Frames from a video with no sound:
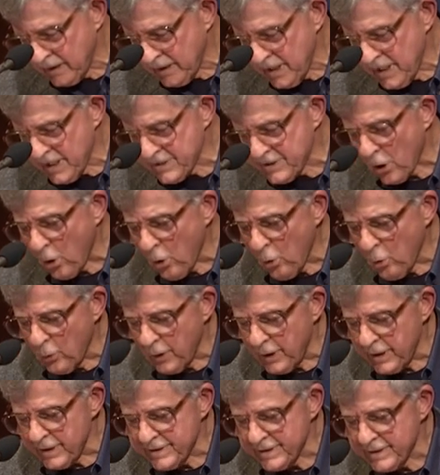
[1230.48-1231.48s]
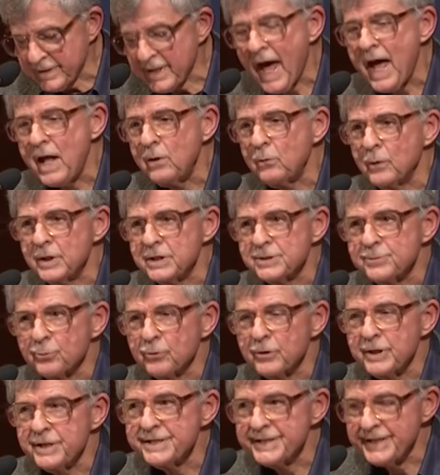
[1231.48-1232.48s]
is always that which
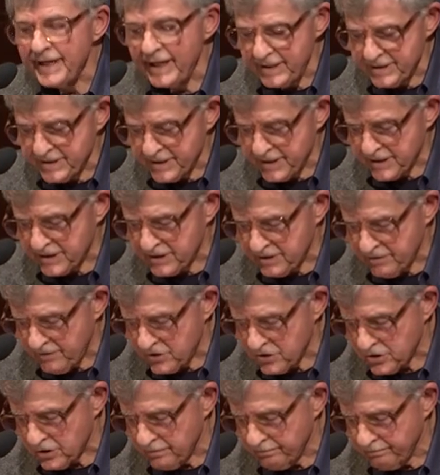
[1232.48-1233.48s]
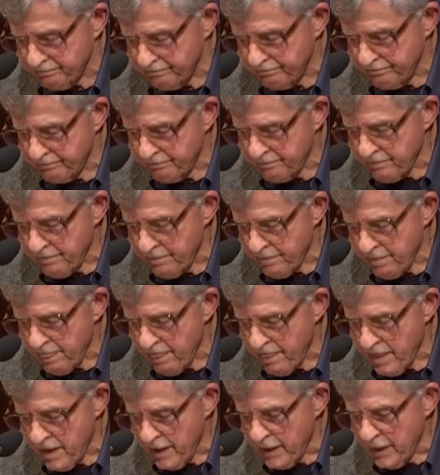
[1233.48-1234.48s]
precedes this division.
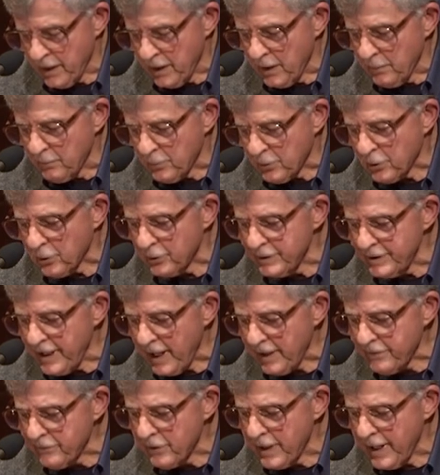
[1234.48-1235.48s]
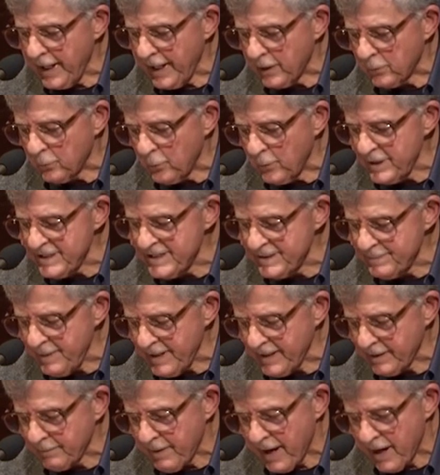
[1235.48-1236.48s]
But on the other hand, we
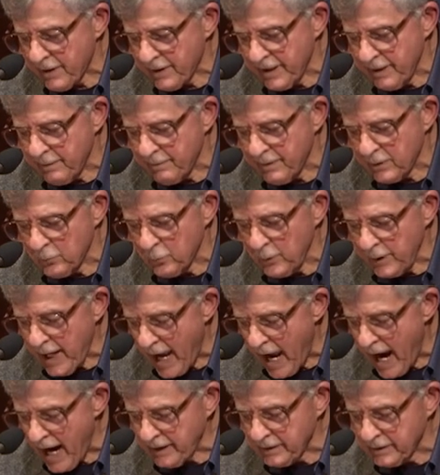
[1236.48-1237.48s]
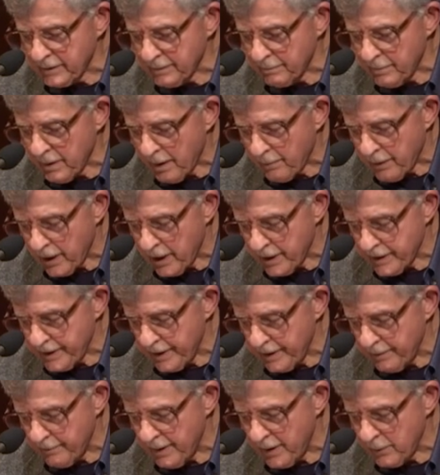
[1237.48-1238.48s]
speak about him and we act upon
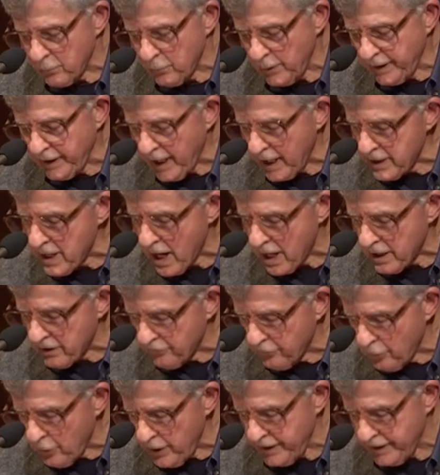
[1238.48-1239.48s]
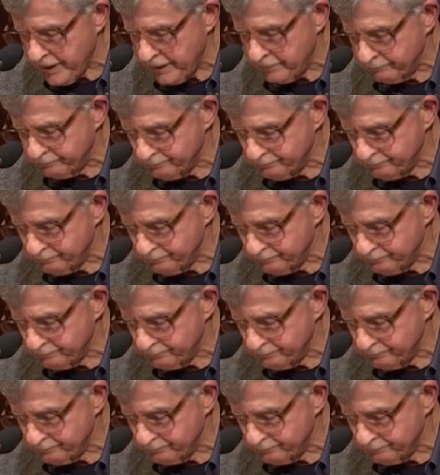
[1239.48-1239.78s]
him and we cannot avoid it,